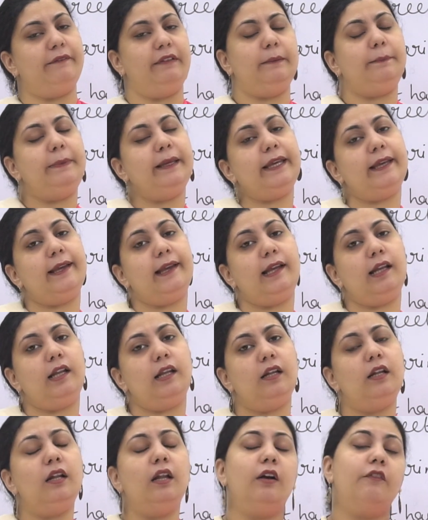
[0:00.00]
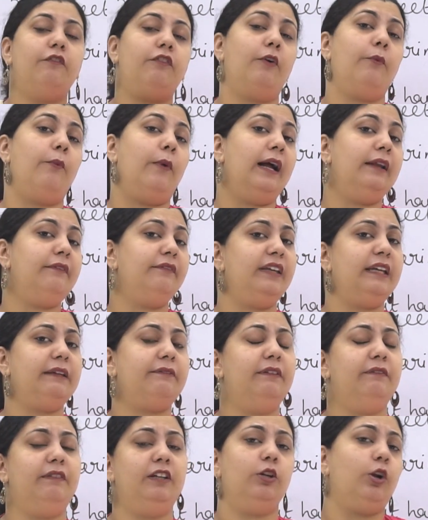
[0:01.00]
will be ill for 1 week.
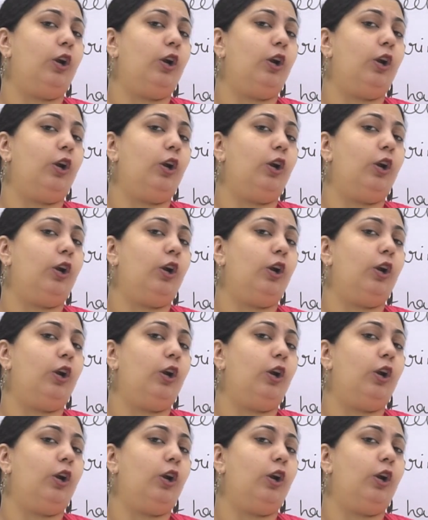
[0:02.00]
We will